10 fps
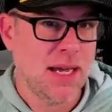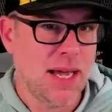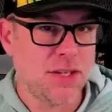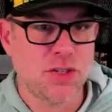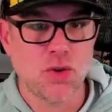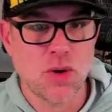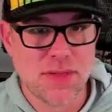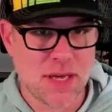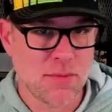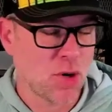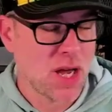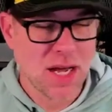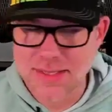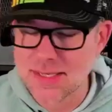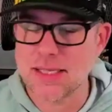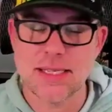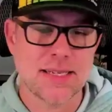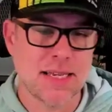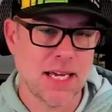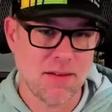and the two of them are constantly
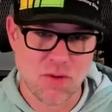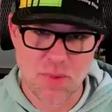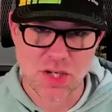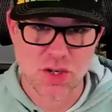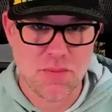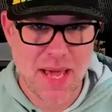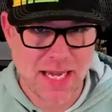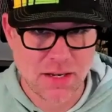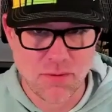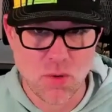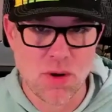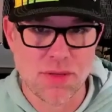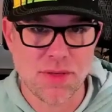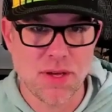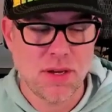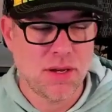sending information back and forth